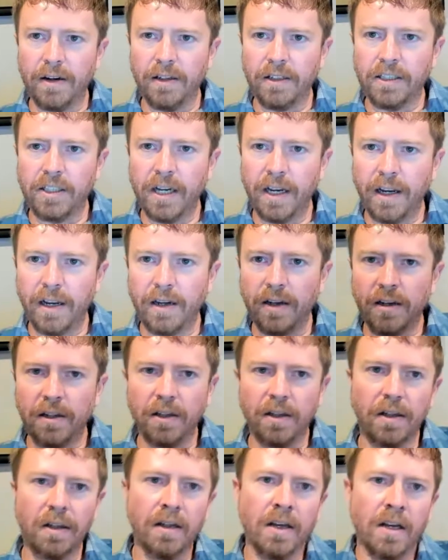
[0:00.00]

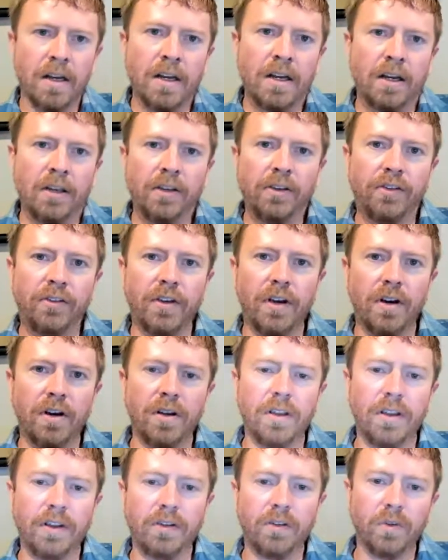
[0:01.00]
channel.
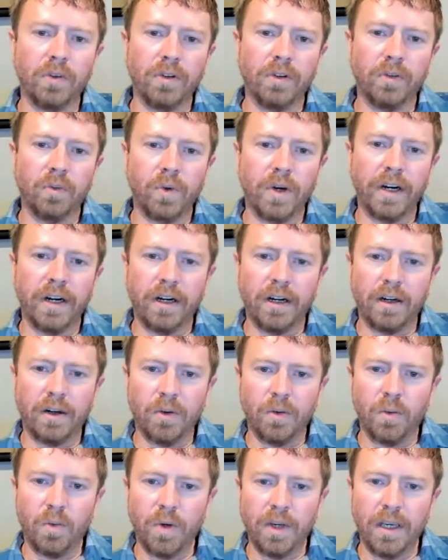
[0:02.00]
So this was
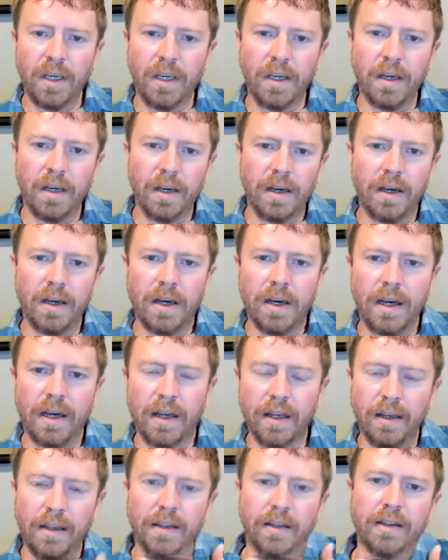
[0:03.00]
where we,
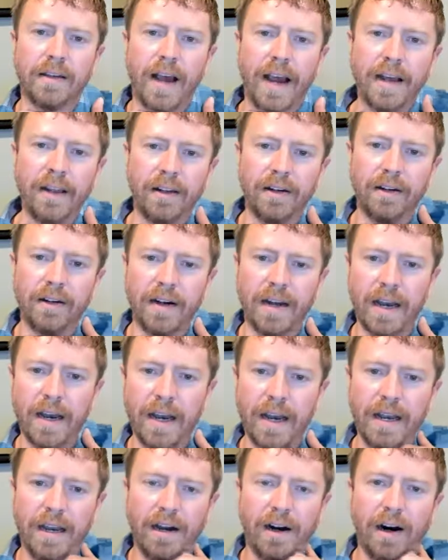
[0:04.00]
Tyler and
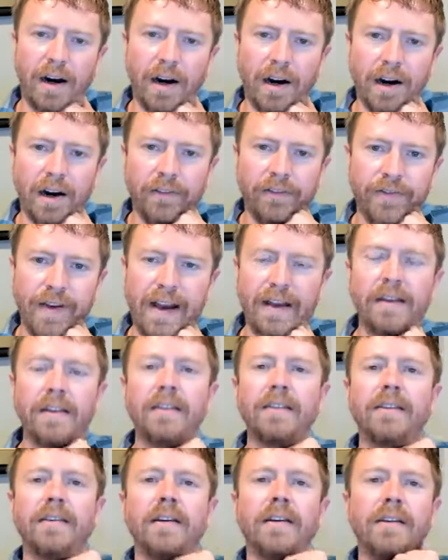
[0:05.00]
I, are
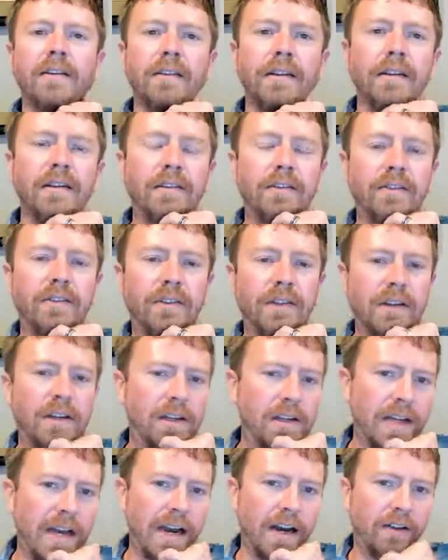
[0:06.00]
founding citizens of
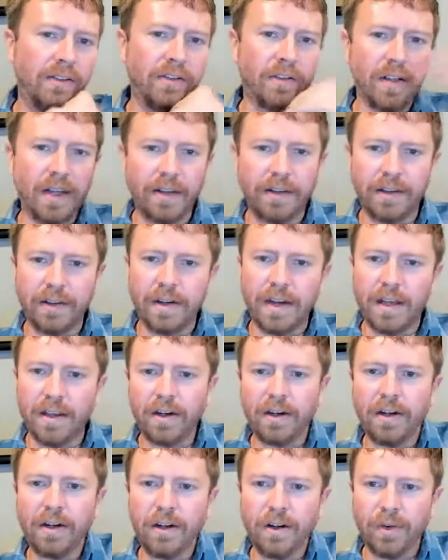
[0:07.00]
City DAO. So that's
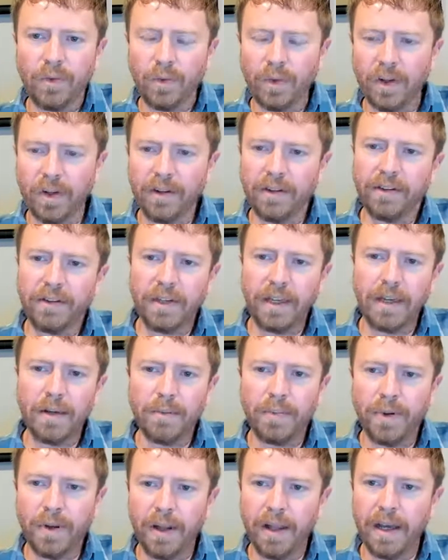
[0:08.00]
another real
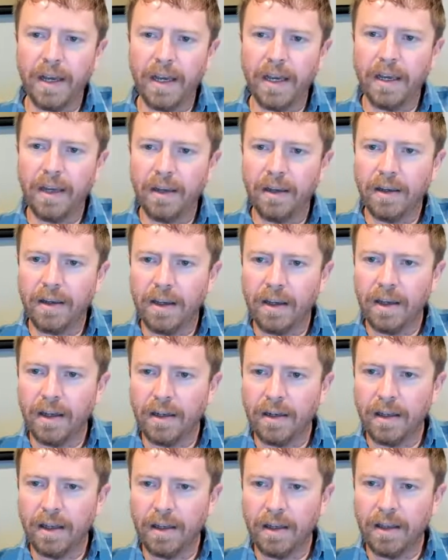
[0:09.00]
estate play,
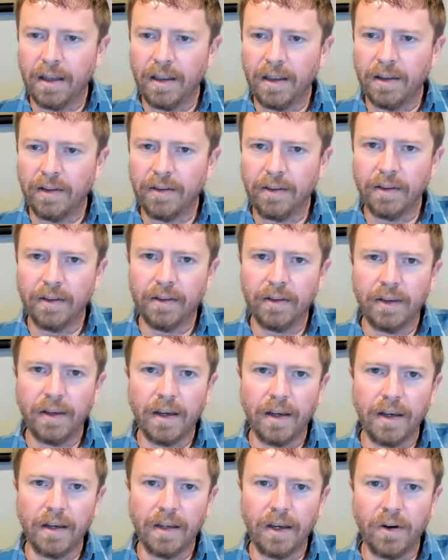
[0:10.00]
and this is
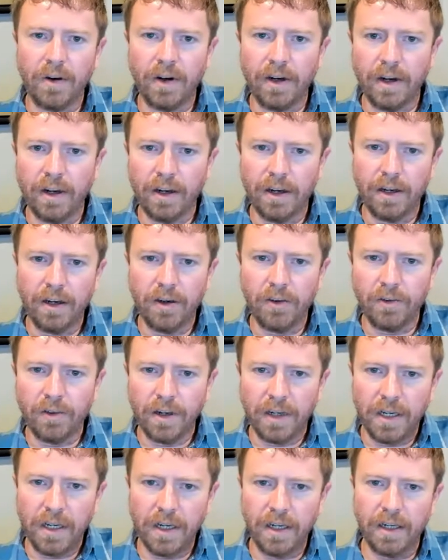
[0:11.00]
going on
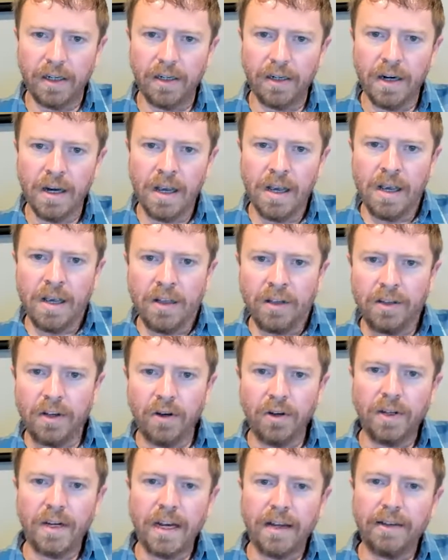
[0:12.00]
over here,
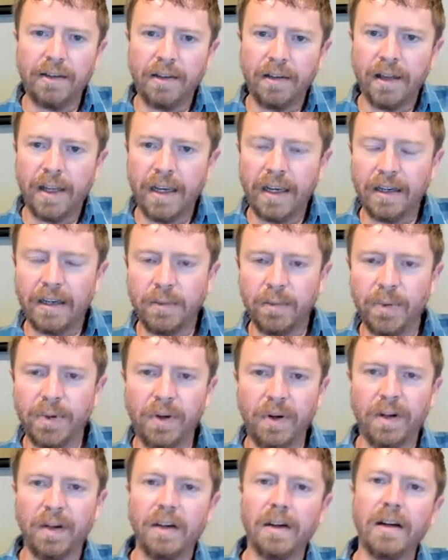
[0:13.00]
tokenizing land and
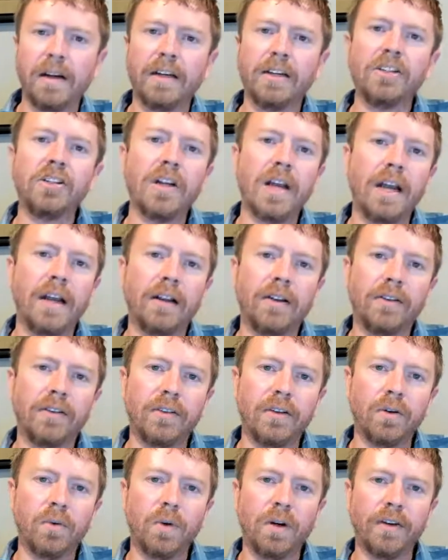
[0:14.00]
putting it on chain.
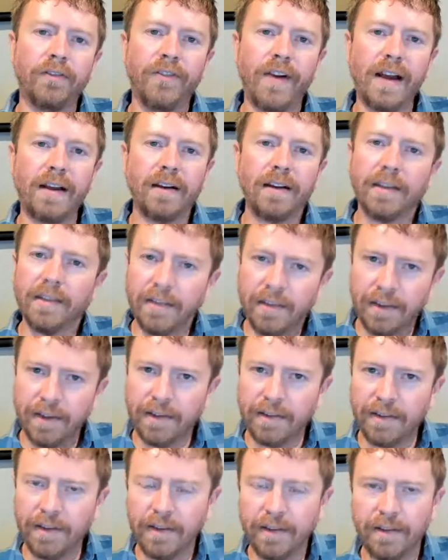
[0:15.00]
So we're founding
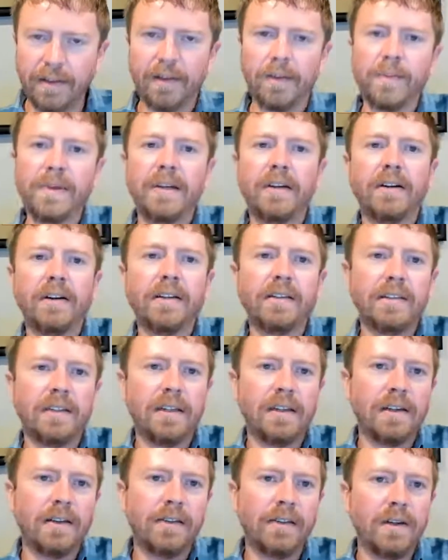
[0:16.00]
citizens. It'll be
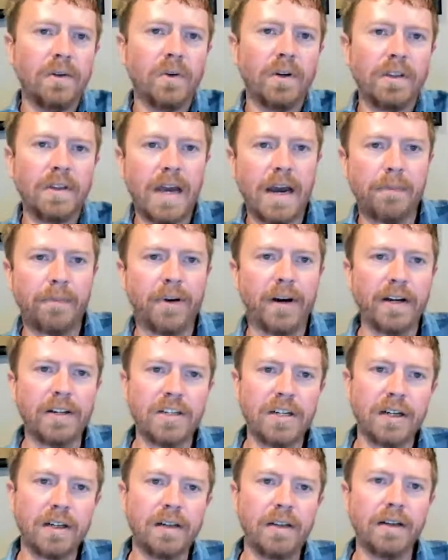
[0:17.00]
interesting to see what that
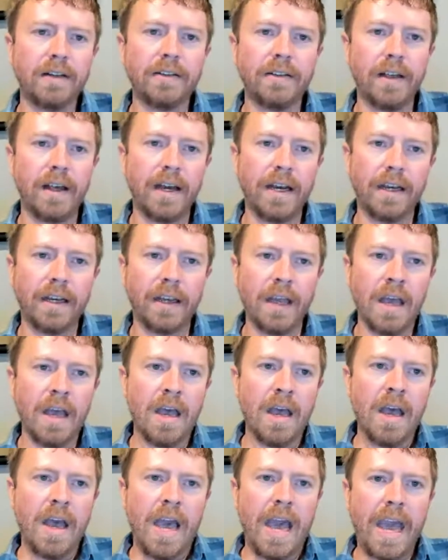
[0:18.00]
project looks like.
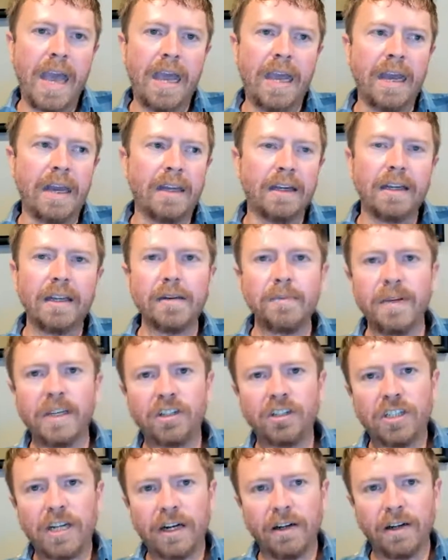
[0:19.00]
And going to
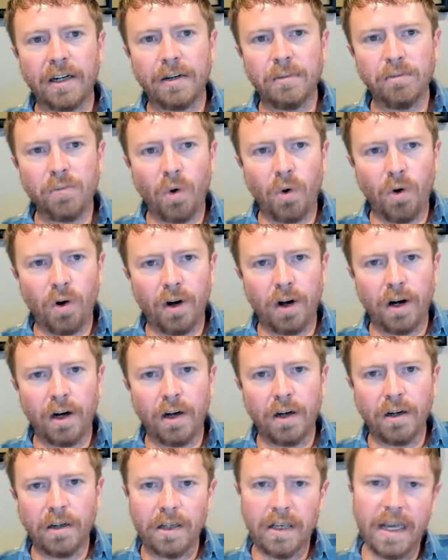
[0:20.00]
be sharing
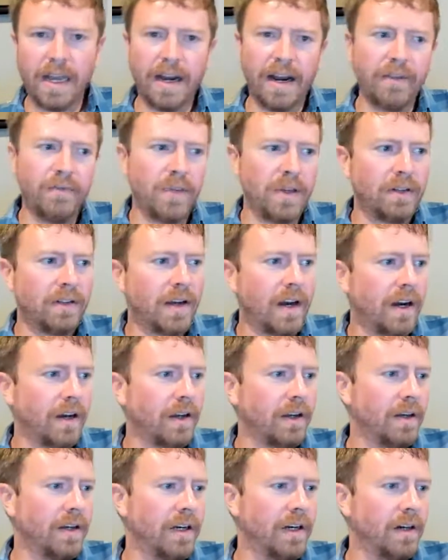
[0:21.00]
more. And I've been
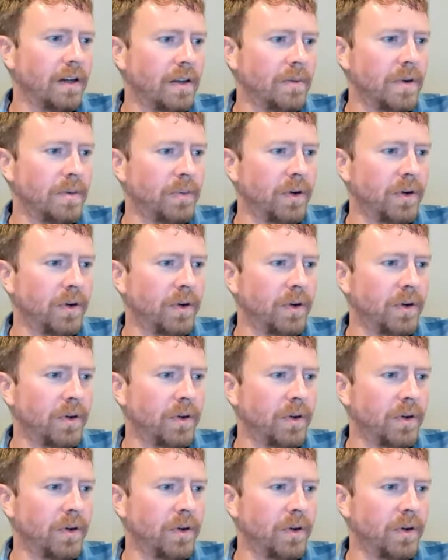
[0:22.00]
talking here. Let me